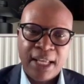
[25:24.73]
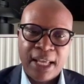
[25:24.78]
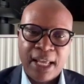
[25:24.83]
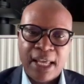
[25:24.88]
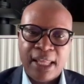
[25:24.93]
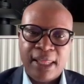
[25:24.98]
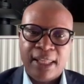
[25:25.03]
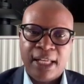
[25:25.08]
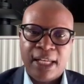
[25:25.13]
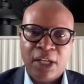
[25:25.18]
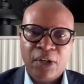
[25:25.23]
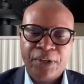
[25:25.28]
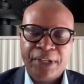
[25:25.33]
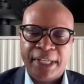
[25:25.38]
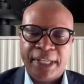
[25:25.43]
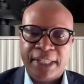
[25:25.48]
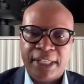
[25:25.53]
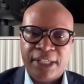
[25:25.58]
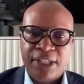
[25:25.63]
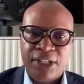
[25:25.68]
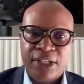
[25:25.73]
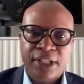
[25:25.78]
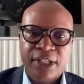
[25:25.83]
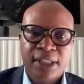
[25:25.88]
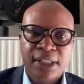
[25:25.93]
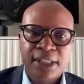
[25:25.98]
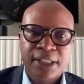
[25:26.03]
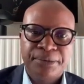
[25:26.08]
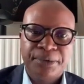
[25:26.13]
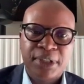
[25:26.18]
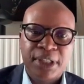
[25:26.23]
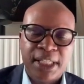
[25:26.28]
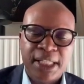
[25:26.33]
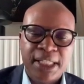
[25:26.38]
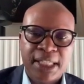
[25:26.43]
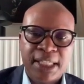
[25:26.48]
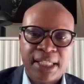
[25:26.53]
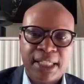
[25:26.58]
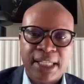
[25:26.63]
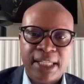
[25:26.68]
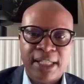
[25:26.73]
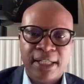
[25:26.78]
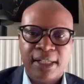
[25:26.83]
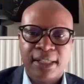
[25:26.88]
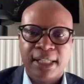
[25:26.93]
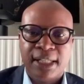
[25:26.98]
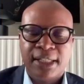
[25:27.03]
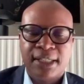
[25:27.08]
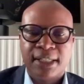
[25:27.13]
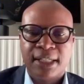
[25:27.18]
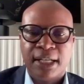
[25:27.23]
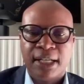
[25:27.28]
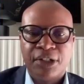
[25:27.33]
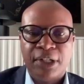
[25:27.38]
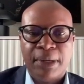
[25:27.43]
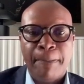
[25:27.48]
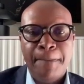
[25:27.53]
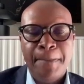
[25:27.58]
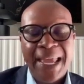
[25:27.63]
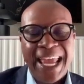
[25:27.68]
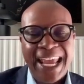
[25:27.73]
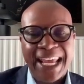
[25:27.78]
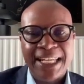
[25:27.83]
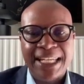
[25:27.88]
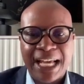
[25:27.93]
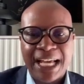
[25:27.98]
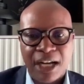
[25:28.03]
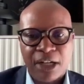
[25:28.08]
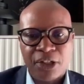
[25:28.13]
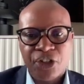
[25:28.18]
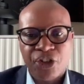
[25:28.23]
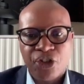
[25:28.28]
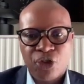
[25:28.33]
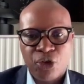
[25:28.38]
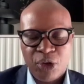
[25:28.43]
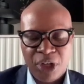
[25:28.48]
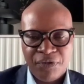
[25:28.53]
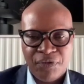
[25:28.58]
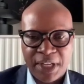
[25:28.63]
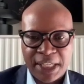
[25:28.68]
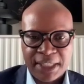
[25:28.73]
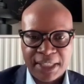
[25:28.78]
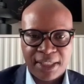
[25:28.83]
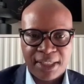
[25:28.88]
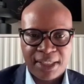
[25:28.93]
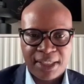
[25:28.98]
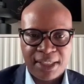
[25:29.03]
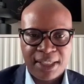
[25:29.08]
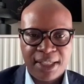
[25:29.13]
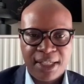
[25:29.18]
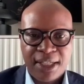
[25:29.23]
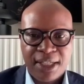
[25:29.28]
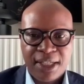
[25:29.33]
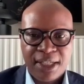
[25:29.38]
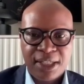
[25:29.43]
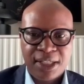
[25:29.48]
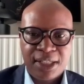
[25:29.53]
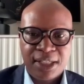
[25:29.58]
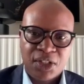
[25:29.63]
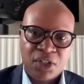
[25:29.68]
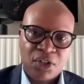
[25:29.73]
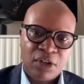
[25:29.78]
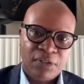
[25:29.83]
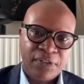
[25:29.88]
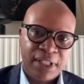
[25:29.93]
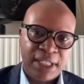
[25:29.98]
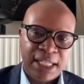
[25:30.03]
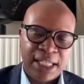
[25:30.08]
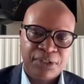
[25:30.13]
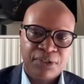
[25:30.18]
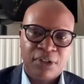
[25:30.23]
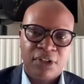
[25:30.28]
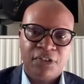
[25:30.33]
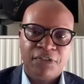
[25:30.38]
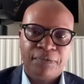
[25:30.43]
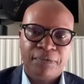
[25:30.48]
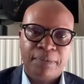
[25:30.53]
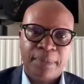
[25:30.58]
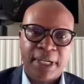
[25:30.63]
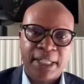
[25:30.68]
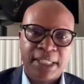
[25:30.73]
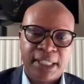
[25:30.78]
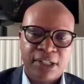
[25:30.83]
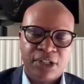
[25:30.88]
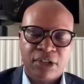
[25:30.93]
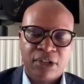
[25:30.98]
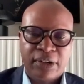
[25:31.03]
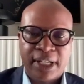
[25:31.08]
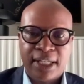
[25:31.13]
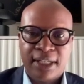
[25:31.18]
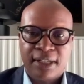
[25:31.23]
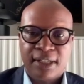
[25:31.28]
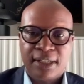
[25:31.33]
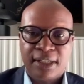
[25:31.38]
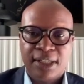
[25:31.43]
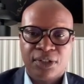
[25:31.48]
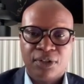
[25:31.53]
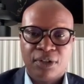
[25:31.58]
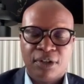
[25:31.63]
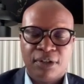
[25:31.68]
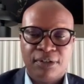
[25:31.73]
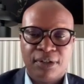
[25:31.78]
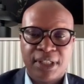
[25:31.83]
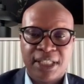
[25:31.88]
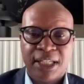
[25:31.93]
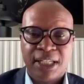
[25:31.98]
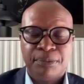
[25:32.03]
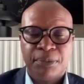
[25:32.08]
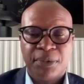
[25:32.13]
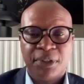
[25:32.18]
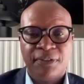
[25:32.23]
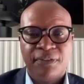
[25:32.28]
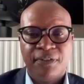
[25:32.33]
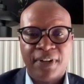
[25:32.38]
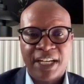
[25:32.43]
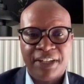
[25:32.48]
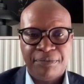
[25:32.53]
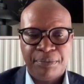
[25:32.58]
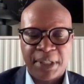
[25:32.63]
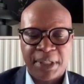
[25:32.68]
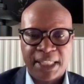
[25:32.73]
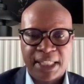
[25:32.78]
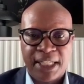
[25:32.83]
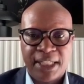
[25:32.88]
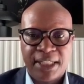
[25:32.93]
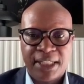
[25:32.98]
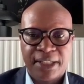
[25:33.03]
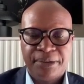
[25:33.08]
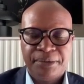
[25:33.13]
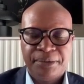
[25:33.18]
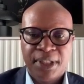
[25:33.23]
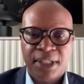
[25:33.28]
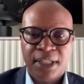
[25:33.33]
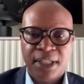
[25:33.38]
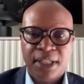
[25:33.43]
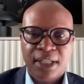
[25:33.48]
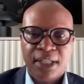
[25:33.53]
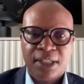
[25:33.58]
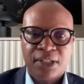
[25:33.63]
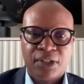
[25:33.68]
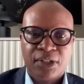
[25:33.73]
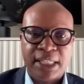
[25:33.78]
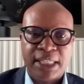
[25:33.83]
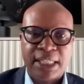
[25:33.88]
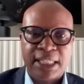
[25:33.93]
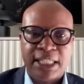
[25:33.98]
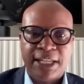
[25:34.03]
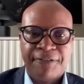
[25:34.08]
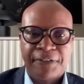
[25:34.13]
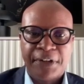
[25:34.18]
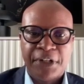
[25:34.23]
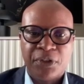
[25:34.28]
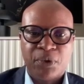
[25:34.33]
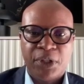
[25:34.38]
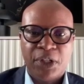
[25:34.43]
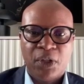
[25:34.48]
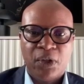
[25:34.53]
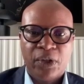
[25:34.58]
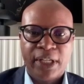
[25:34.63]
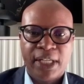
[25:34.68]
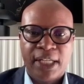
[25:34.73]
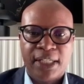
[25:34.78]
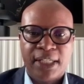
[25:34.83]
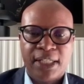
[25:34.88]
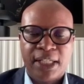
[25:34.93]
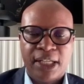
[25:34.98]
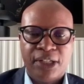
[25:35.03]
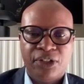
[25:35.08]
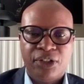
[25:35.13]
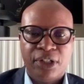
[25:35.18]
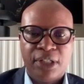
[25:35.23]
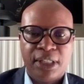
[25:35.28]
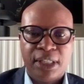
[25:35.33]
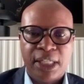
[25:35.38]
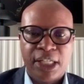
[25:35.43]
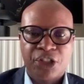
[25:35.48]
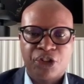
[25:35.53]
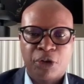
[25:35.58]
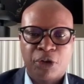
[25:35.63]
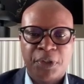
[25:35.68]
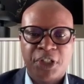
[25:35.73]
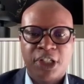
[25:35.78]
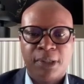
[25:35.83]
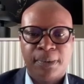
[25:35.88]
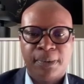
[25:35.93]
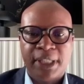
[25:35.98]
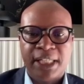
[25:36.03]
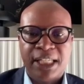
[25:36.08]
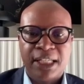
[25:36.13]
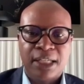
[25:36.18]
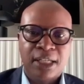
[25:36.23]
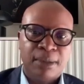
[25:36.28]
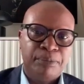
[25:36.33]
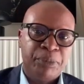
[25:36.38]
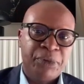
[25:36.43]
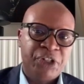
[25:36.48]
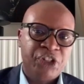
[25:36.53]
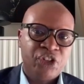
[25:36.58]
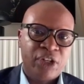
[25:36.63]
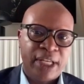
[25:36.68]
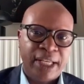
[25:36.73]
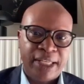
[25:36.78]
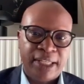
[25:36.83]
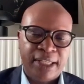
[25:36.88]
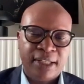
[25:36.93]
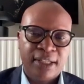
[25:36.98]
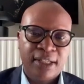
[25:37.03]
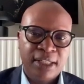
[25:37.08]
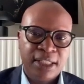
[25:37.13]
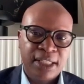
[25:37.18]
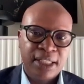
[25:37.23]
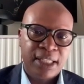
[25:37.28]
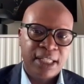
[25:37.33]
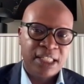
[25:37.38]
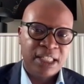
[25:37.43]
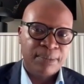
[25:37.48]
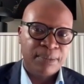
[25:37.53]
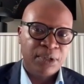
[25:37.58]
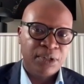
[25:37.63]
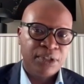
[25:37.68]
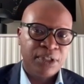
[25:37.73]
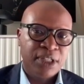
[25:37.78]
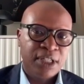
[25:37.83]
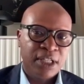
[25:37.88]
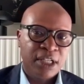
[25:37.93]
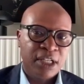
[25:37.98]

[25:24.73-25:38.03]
And then looking at the yield, this is the yield that's actually paid out to investors. So over the last 12 months, historic yield is 10.5%. So it's different when you look at your distributable income per share yield, that's about